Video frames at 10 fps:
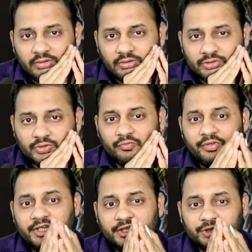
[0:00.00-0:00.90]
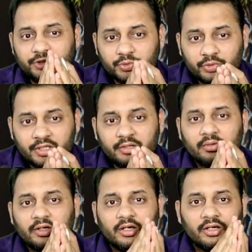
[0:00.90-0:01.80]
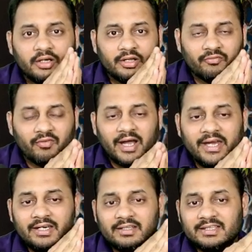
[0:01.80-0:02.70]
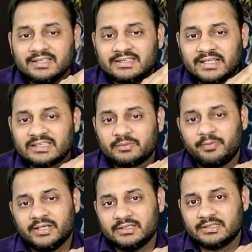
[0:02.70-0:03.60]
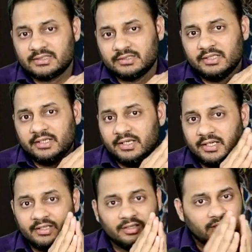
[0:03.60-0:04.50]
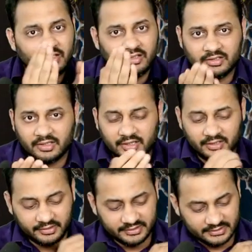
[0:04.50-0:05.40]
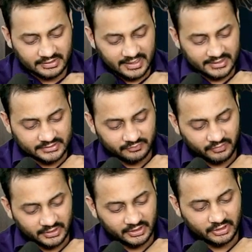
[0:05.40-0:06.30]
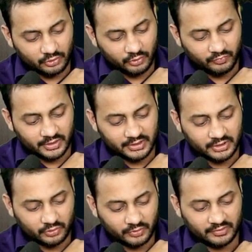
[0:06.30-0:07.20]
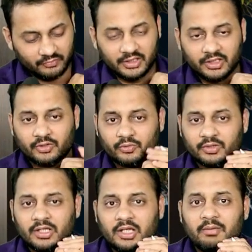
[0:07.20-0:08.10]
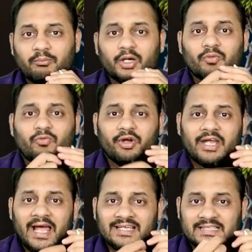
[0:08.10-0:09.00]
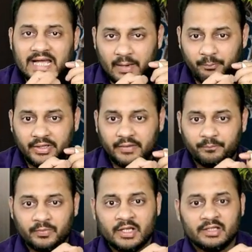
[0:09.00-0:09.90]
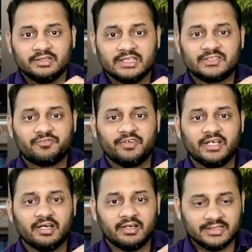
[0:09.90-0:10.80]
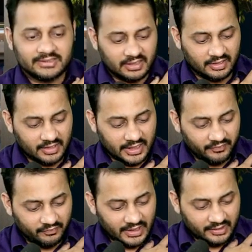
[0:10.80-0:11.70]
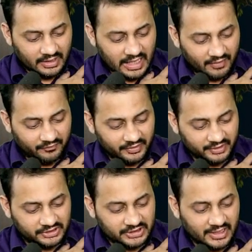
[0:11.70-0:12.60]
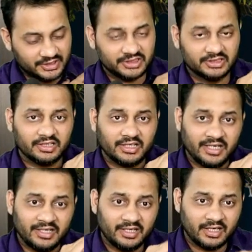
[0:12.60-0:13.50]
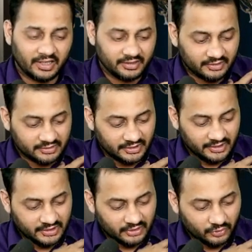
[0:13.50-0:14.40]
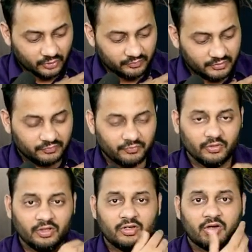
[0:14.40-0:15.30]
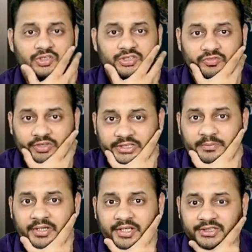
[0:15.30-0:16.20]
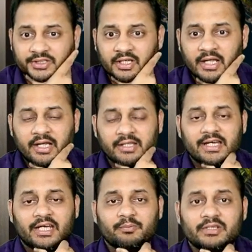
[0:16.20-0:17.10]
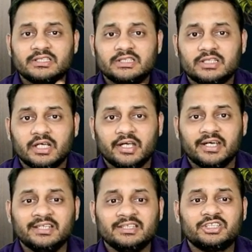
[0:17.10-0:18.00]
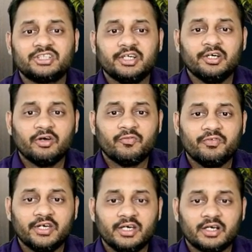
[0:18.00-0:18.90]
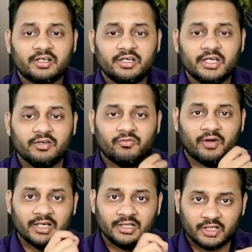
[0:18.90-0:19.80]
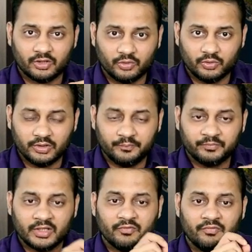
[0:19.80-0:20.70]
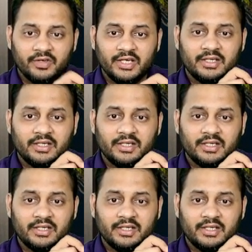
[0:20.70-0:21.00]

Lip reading: So we should divide this expense in 3 years as 1 crore, 1 crore and 1 crore. But what has happened? This figure is arrived at after charging the entire 3 crore of the full cost of expenditure. That means instead of deducting 1 crore, we